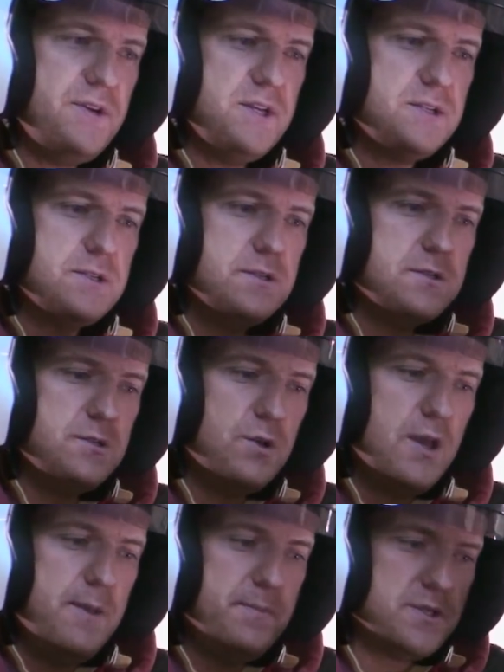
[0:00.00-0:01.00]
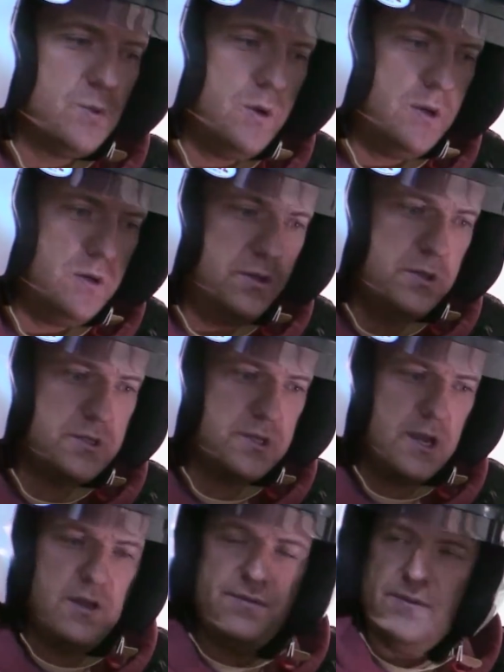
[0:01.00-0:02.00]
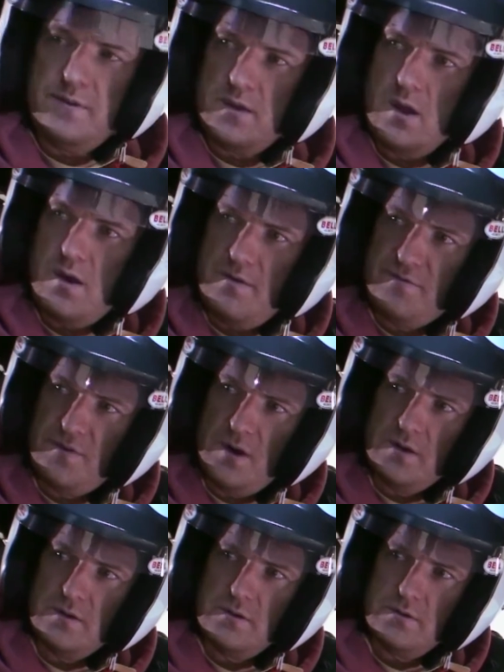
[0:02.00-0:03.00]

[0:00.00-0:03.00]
the distance you keep between yourself and the car in front?